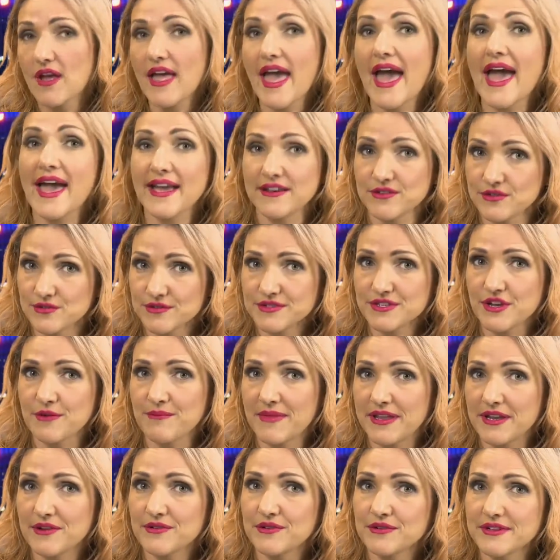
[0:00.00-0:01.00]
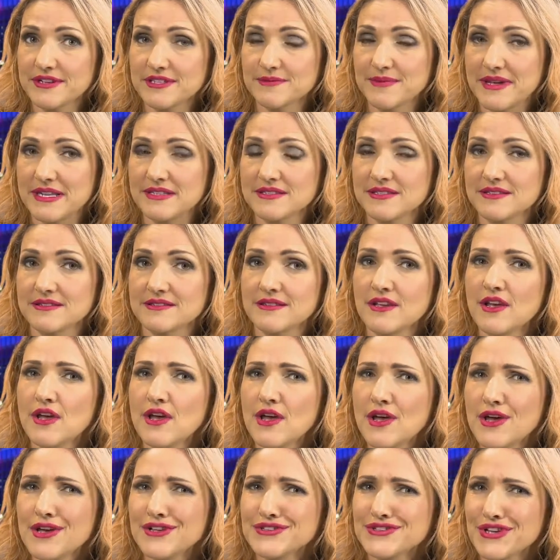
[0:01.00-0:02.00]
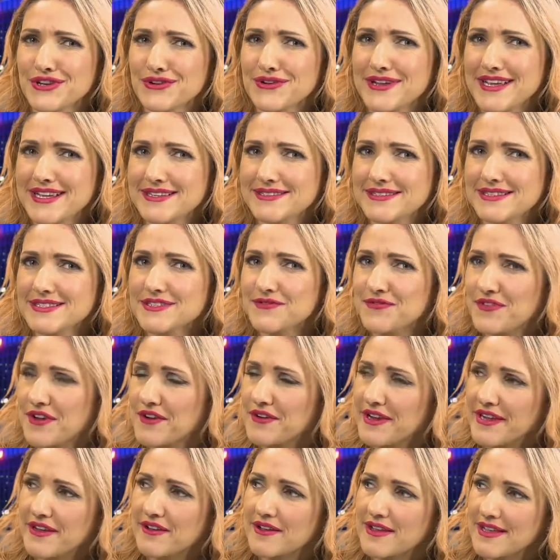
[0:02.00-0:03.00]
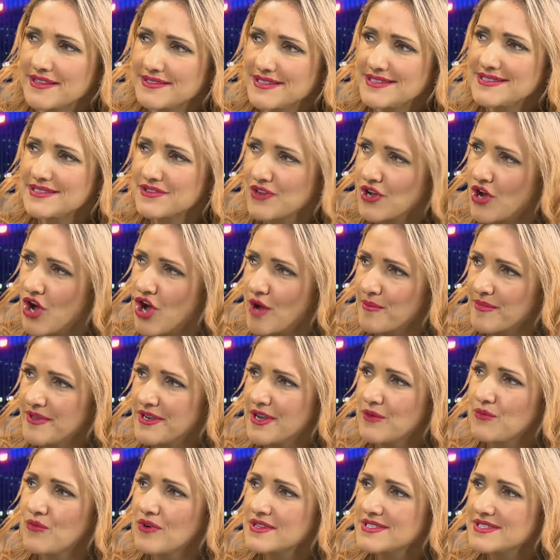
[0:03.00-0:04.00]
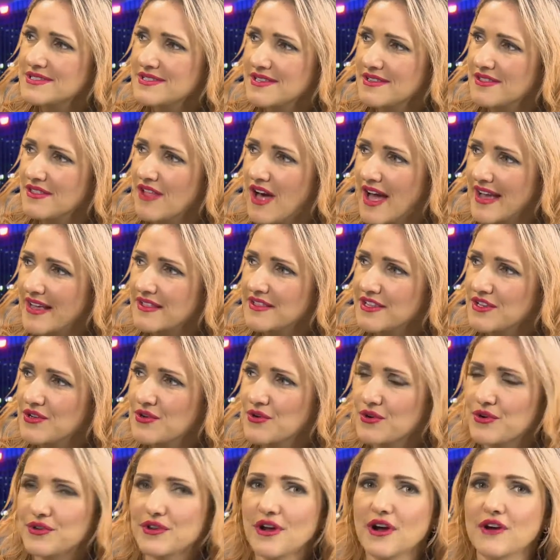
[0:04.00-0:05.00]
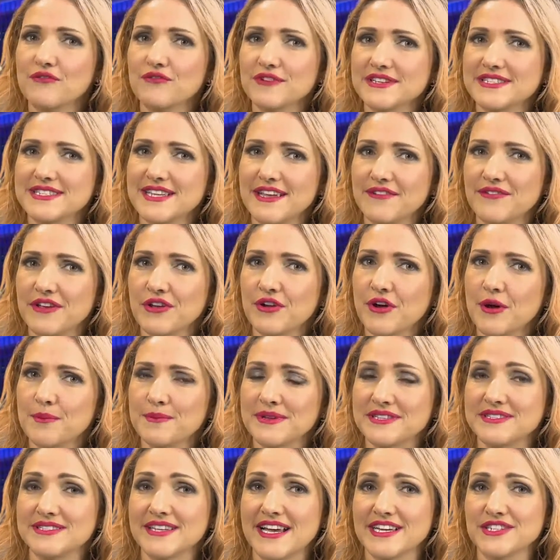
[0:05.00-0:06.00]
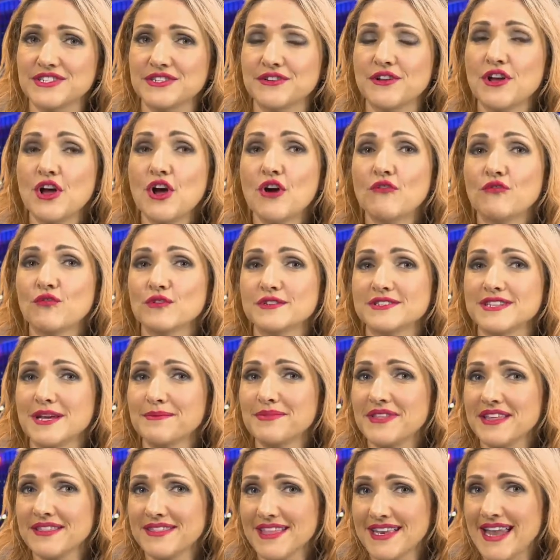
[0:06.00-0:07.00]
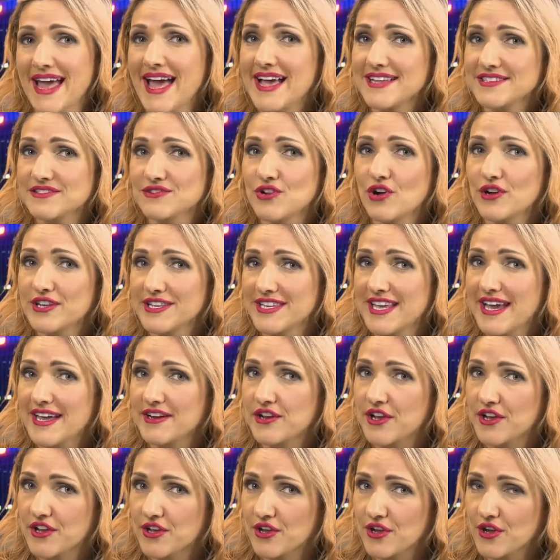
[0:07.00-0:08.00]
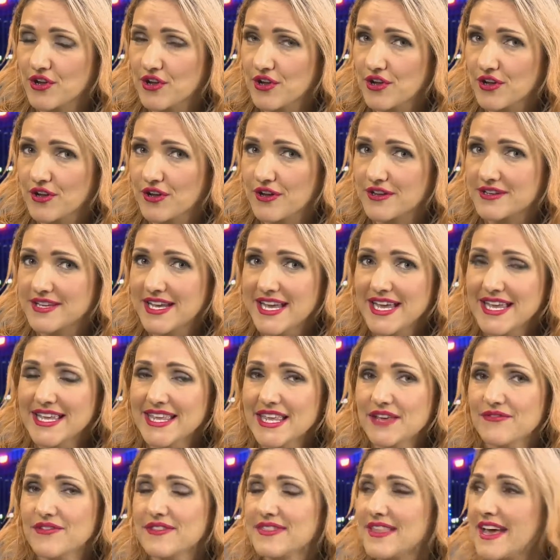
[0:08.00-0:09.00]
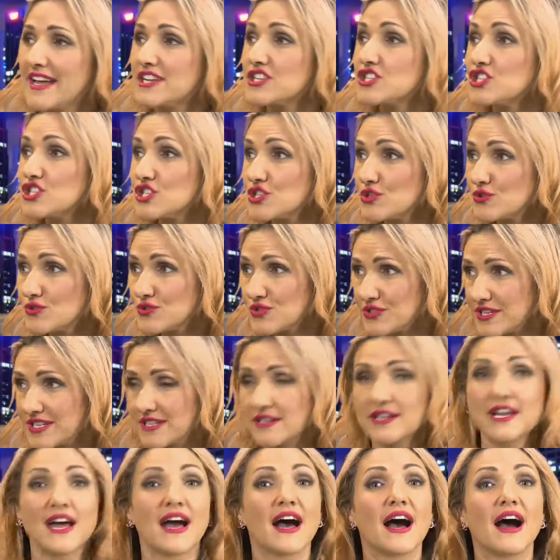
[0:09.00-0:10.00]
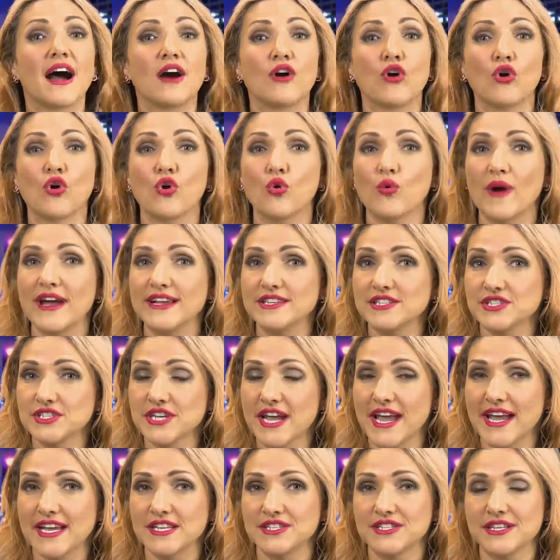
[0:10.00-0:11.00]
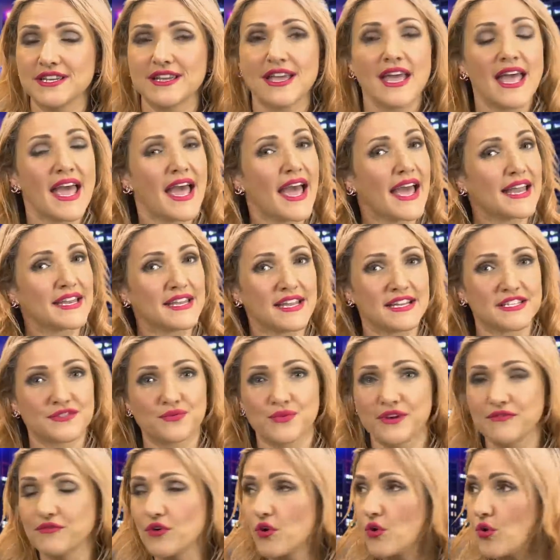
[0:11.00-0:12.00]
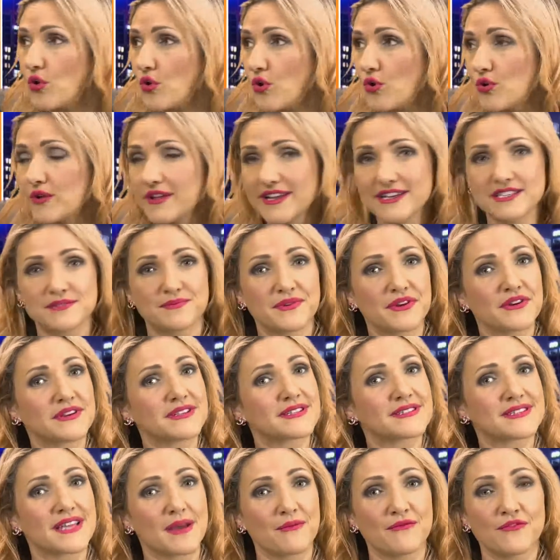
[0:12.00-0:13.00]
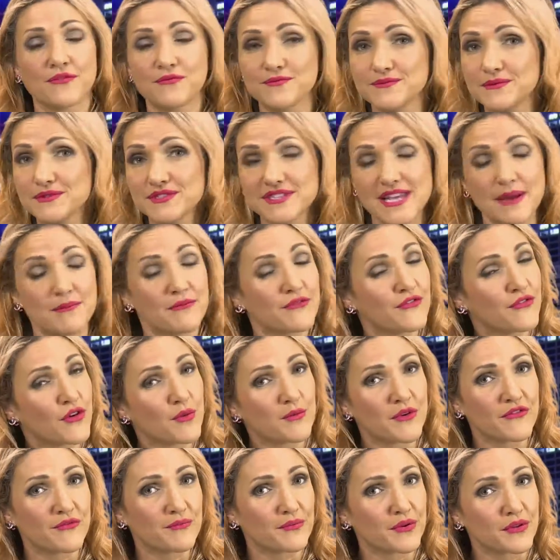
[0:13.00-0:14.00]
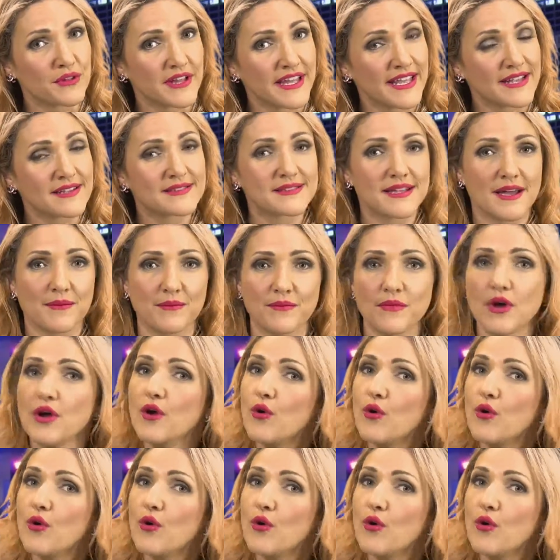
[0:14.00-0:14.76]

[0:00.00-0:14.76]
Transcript: And also medical expenses. So is this common, and what's the likelihood of receiving compensation for something that has not yet occurred, given that children are always changing, and yes, we've all experienced some form of bullying, some